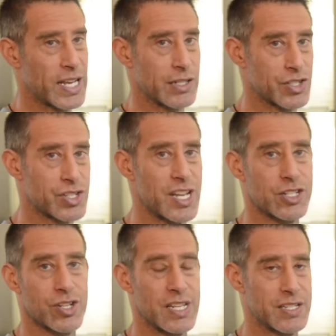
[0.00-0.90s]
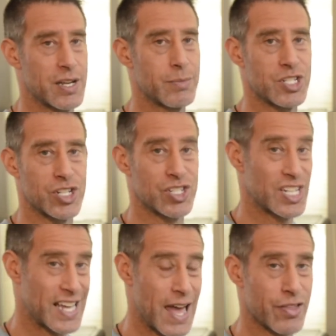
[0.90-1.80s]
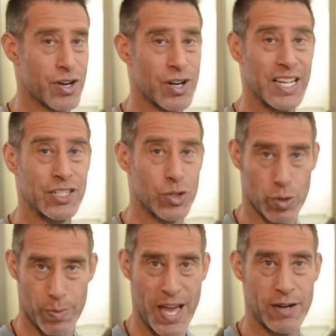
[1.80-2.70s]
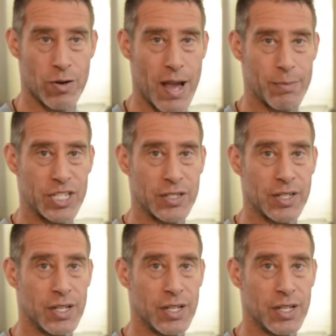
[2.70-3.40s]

can stitch these images together into a panorama,